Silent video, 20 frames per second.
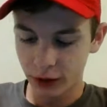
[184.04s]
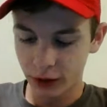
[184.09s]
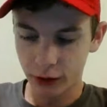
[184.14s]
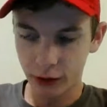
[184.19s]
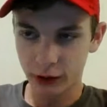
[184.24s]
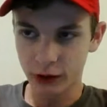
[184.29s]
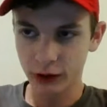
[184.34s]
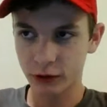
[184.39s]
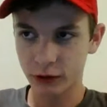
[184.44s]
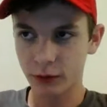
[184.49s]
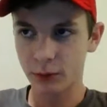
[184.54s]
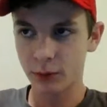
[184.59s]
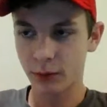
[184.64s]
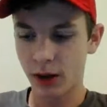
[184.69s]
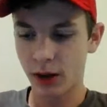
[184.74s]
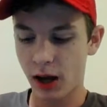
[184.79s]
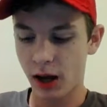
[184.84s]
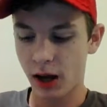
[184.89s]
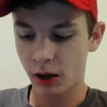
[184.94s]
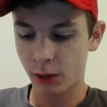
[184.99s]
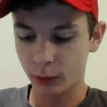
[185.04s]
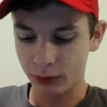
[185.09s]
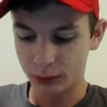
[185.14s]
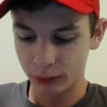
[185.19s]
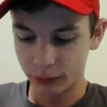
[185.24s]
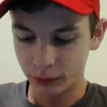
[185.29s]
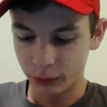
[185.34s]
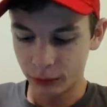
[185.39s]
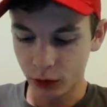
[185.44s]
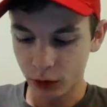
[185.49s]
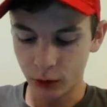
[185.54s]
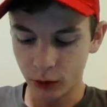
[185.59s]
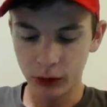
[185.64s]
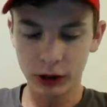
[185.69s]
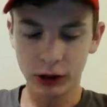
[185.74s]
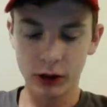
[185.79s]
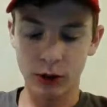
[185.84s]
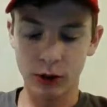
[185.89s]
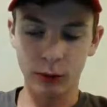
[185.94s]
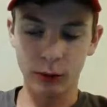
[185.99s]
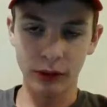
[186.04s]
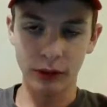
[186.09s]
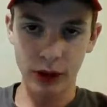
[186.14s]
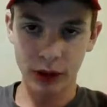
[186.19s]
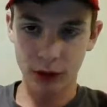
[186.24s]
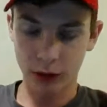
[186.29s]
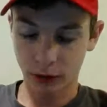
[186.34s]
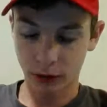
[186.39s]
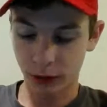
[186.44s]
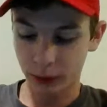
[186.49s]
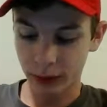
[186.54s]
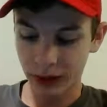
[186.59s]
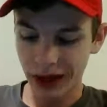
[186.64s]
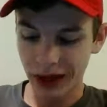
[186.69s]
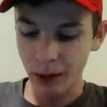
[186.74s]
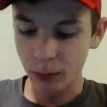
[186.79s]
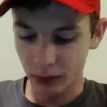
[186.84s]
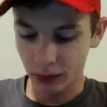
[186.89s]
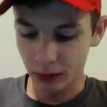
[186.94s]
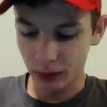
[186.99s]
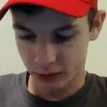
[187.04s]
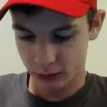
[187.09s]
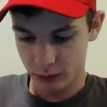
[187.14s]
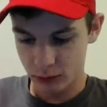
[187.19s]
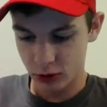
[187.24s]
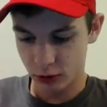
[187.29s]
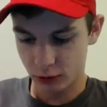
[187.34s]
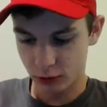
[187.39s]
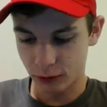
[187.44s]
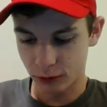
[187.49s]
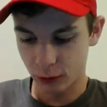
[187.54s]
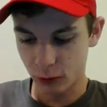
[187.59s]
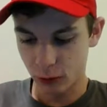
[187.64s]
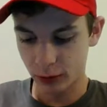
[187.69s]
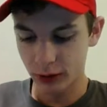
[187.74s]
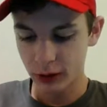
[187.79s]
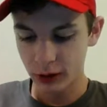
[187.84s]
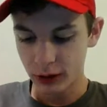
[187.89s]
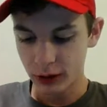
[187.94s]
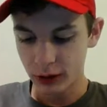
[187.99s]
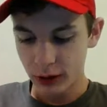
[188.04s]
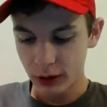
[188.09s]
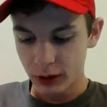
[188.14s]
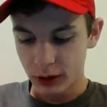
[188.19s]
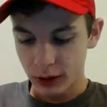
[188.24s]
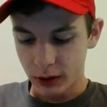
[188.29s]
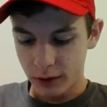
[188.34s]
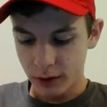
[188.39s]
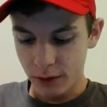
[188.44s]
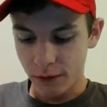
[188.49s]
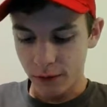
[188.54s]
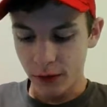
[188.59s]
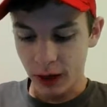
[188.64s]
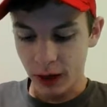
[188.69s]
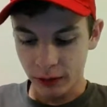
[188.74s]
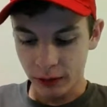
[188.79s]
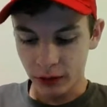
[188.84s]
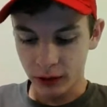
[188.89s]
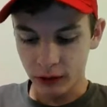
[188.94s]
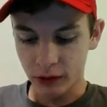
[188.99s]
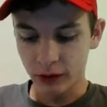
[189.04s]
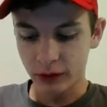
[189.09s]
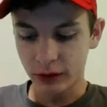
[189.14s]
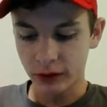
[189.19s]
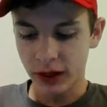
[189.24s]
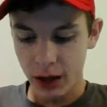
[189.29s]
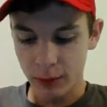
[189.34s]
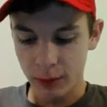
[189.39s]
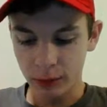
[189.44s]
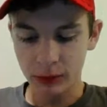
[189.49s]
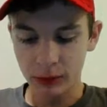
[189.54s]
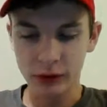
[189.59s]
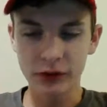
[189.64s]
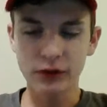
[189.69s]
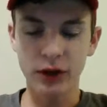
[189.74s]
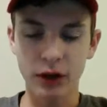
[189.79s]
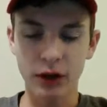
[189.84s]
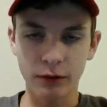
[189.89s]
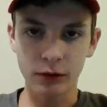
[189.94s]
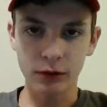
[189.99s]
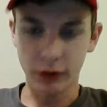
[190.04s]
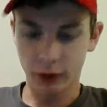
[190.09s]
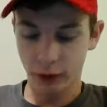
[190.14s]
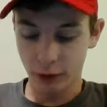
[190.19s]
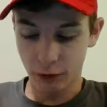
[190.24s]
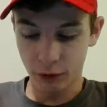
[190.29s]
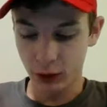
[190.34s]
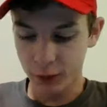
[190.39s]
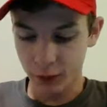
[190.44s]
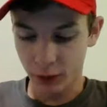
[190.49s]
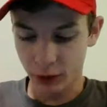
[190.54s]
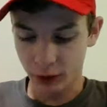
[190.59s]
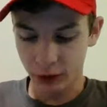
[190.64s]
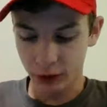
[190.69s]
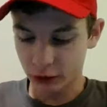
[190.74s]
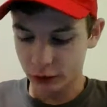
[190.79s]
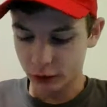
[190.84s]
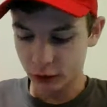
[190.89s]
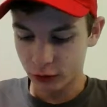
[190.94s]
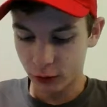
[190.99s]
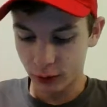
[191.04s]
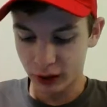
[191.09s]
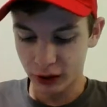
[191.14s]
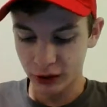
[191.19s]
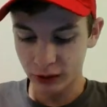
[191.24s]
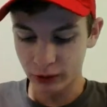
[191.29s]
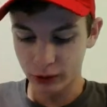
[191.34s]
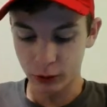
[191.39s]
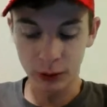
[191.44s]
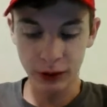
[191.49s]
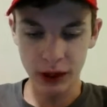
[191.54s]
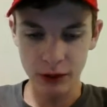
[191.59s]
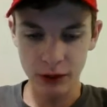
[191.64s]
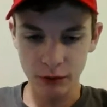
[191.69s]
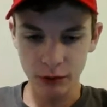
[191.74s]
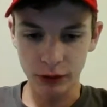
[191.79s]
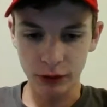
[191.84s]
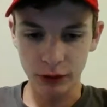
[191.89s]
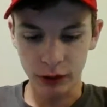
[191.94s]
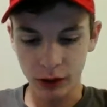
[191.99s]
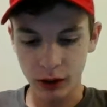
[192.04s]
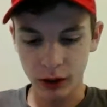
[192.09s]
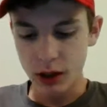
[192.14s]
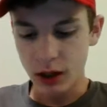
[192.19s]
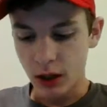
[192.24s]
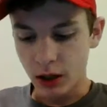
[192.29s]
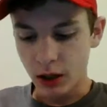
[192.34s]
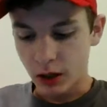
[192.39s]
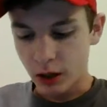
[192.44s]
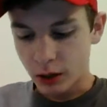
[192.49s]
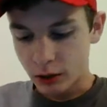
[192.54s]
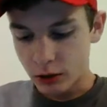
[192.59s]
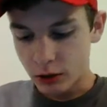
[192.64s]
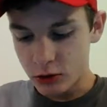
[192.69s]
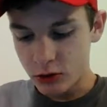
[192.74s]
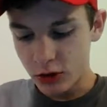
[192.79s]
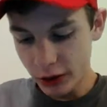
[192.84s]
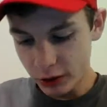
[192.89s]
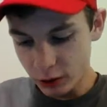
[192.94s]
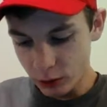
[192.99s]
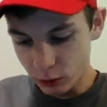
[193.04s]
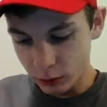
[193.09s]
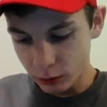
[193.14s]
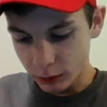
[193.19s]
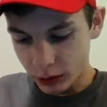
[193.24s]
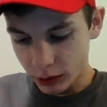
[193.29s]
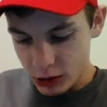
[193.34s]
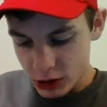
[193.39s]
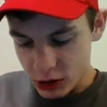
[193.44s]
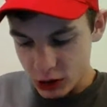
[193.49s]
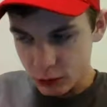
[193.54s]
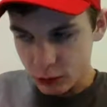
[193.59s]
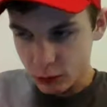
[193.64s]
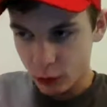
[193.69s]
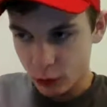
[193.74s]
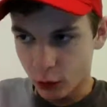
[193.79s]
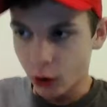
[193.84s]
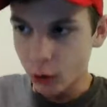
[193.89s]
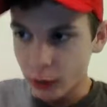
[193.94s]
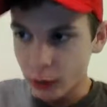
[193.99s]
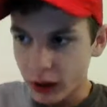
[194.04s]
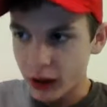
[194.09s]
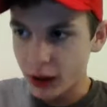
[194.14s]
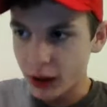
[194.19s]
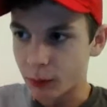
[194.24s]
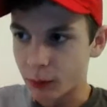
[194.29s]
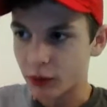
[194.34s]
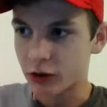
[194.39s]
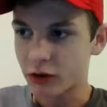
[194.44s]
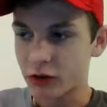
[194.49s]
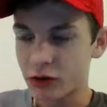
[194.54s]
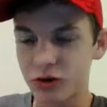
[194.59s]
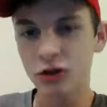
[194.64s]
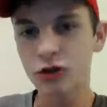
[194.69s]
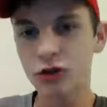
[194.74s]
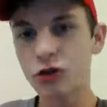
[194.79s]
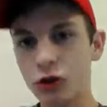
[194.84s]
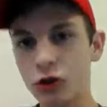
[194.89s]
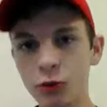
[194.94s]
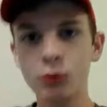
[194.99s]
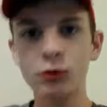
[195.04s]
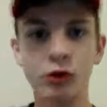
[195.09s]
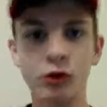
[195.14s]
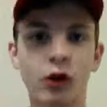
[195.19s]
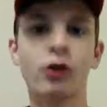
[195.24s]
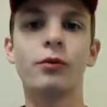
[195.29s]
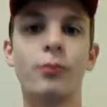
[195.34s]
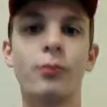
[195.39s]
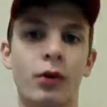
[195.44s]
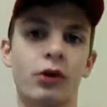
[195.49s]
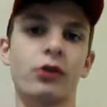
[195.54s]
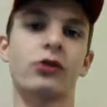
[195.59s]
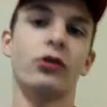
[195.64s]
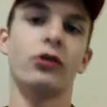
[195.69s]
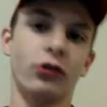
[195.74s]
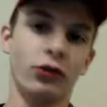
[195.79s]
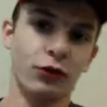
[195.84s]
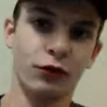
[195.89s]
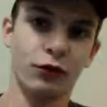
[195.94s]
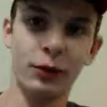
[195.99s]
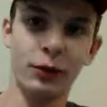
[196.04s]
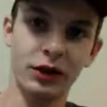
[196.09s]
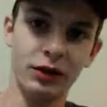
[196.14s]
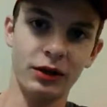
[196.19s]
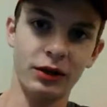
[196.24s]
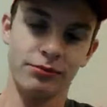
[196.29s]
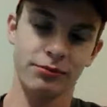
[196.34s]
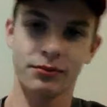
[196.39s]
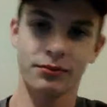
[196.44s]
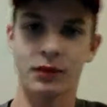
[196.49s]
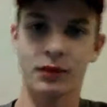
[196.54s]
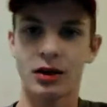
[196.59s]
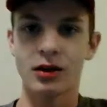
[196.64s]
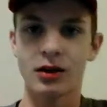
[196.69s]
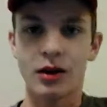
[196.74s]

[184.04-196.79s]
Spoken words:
form of anarchism, I would totally go with anarcho-capitalism, just for the fact that it's capitalist, and obviously the free market is great at doing everything. Contractual relationships are okay, but it's just too darn Marxist for me.